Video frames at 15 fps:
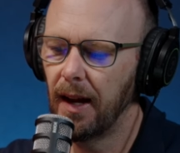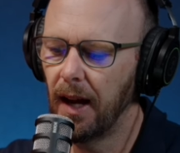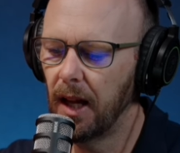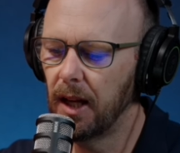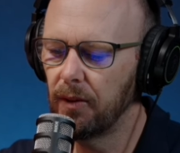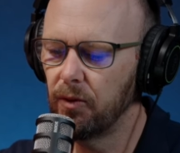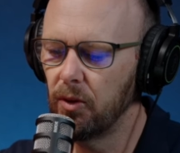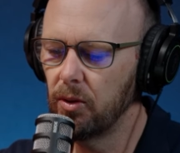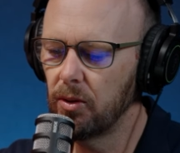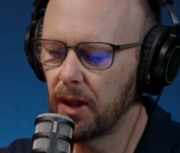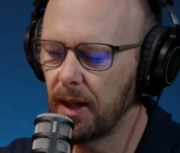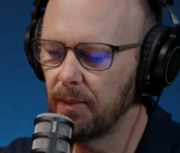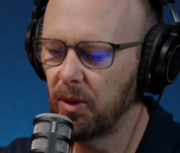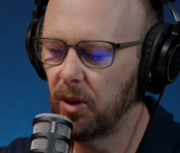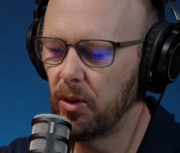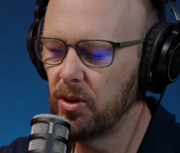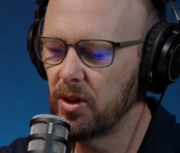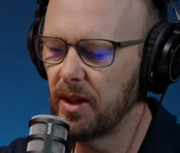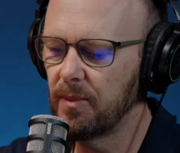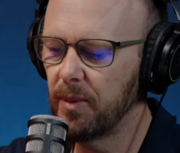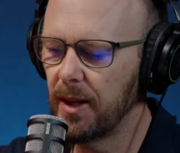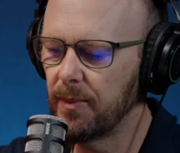And if you keep
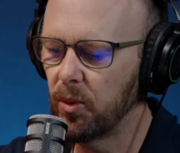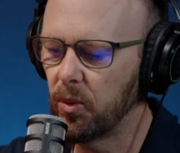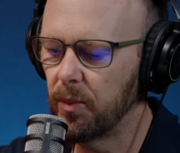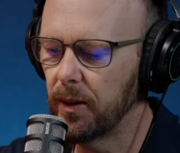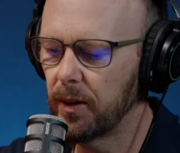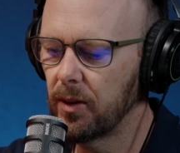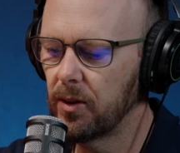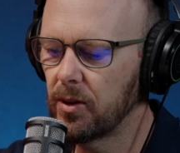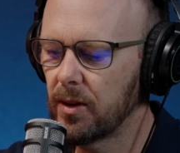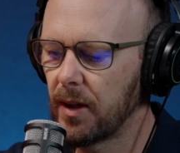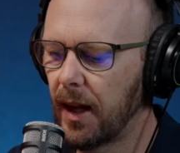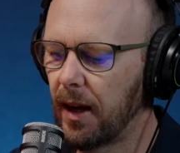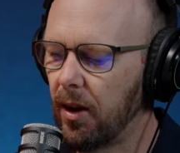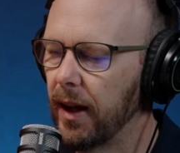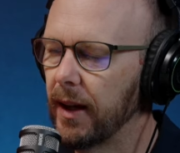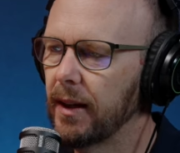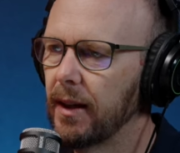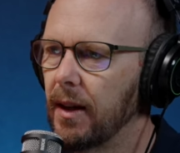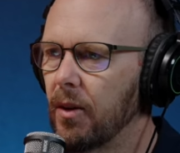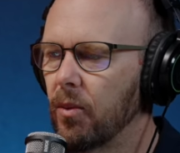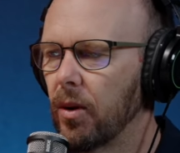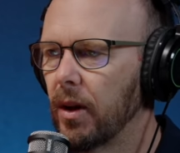losing people because they're like,
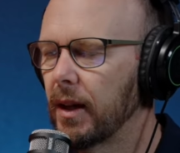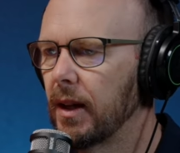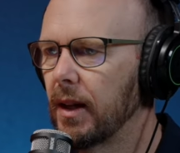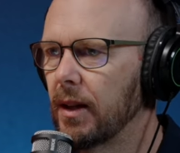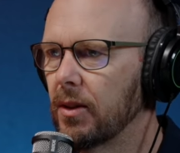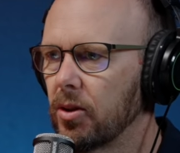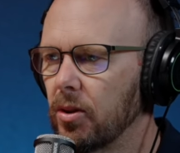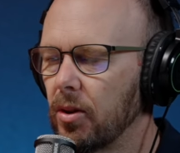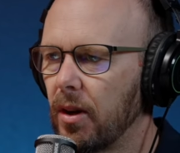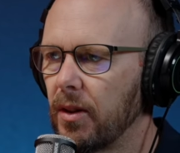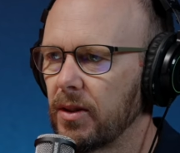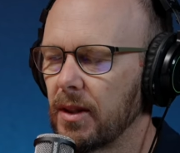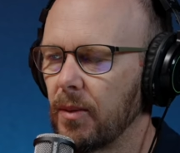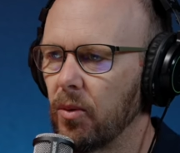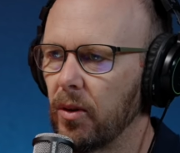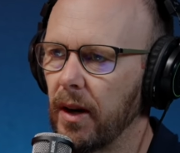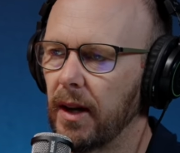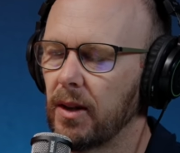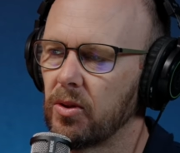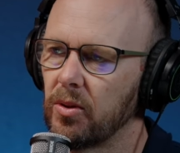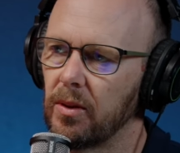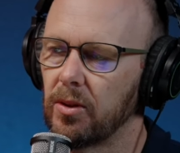well, I can get two dollars somewhere
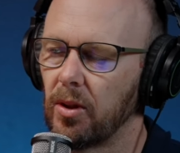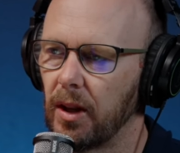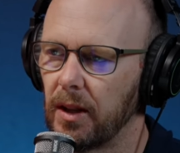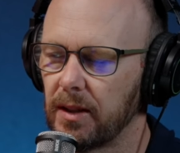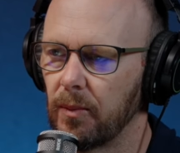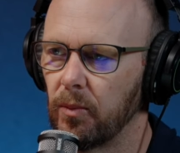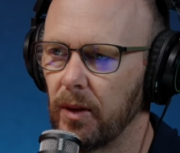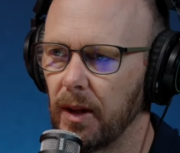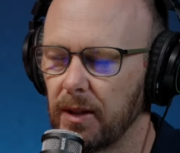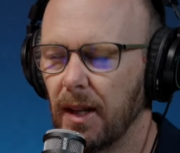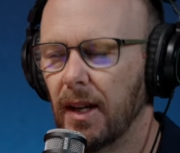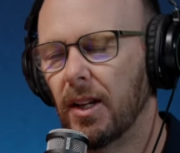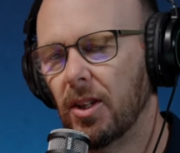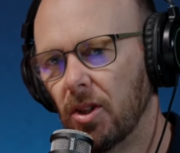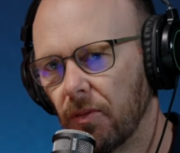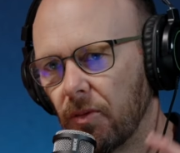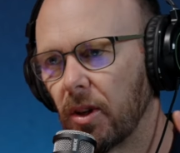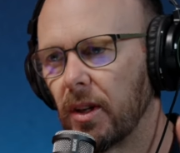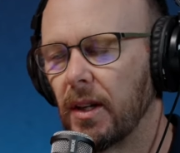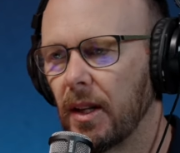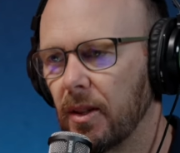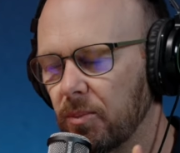else or a dollar somewhere else, you've got another